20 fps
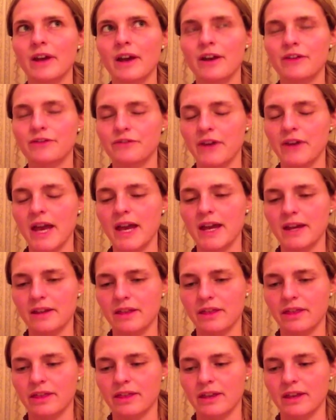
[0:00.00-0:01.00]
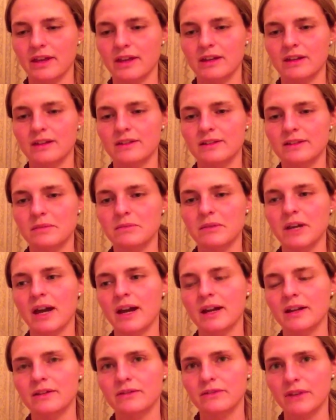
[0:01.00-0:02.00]
a faith in some
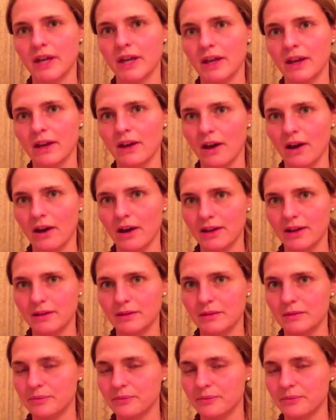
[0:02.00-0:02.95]
kind of a God